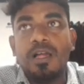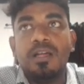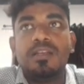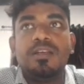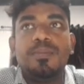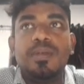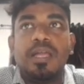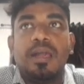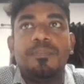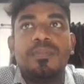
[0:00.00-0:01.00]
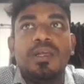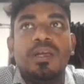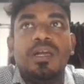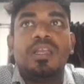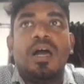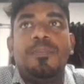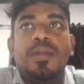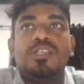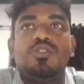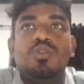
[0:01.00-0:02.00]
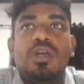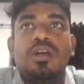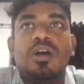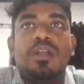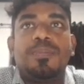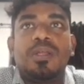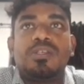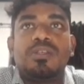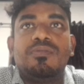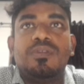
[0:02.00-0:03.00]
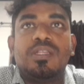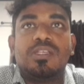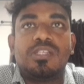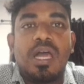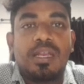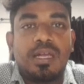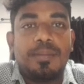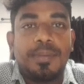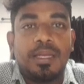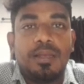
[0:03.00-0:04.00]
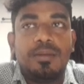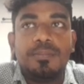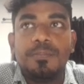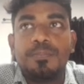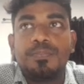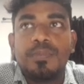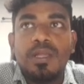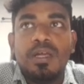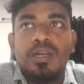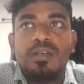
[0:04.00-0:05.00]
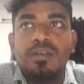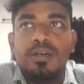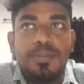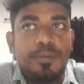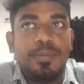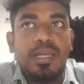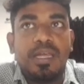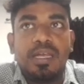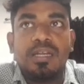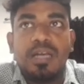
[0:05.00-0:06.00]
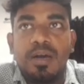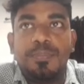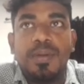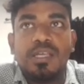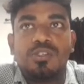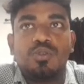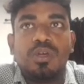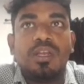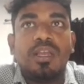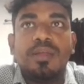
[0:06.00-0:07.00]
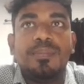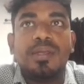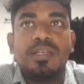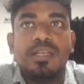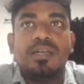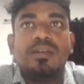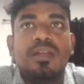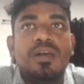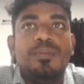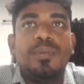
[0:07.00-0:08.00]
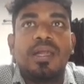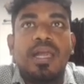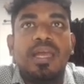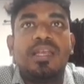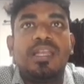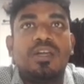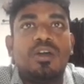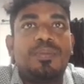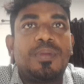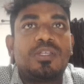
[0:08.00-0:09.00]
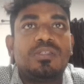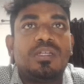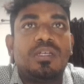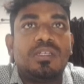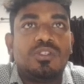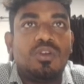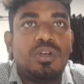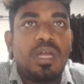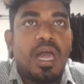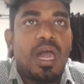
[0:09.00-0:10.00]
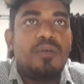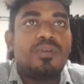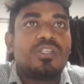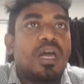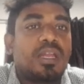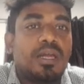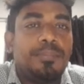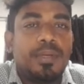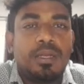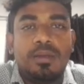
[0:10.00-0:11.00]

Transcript: Table A, it applies to a corporation with the share capital. Table B, it applies to a limited by guarantee corporation that does not have a share capital.